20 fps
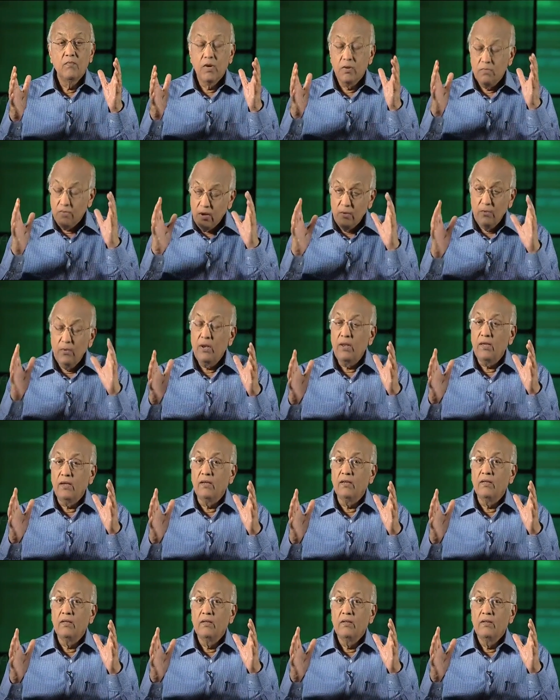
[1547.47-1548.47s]
But we are
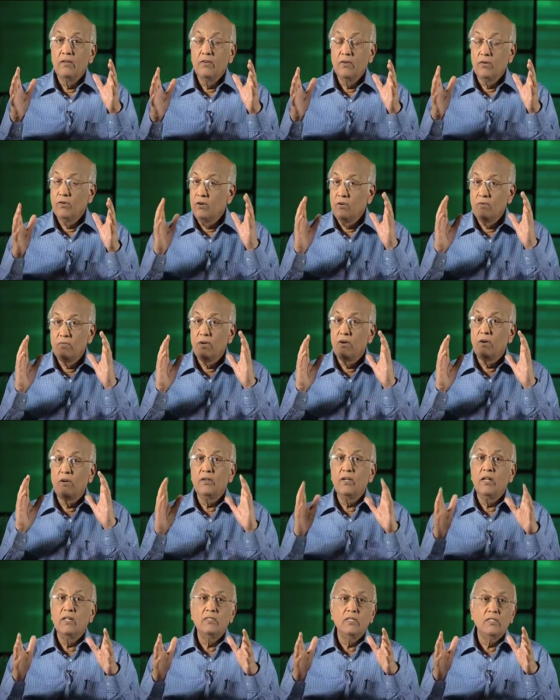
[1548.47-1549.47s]
willing to go if the
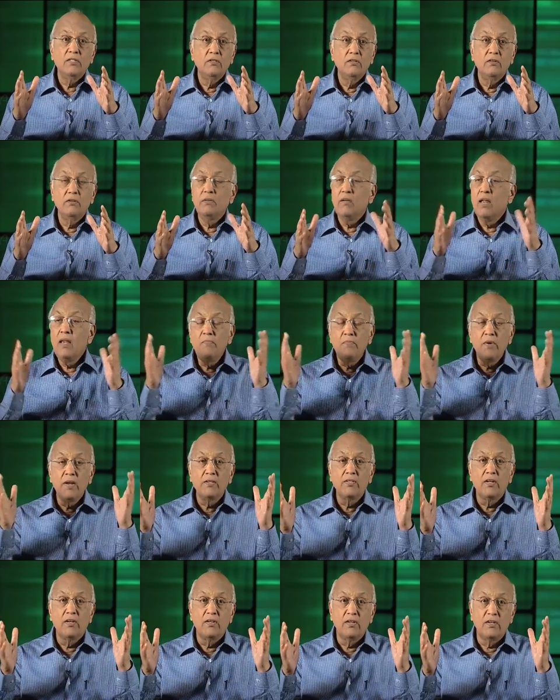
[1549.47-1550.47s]
Lord tells us to go to any
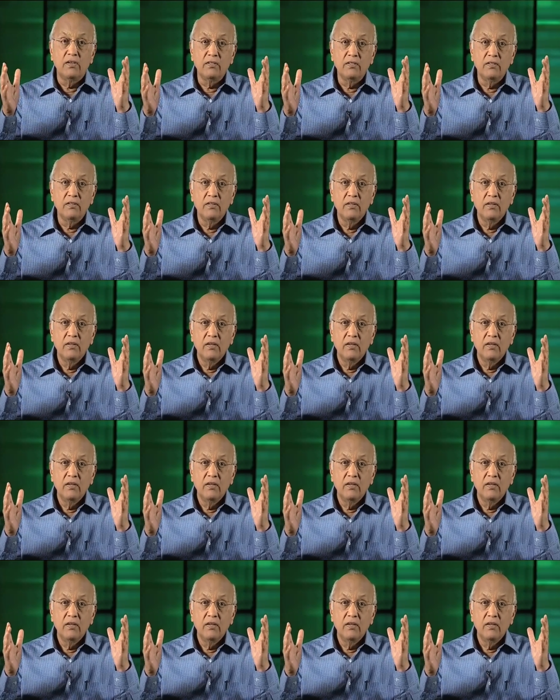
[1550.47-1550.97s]
place on earth.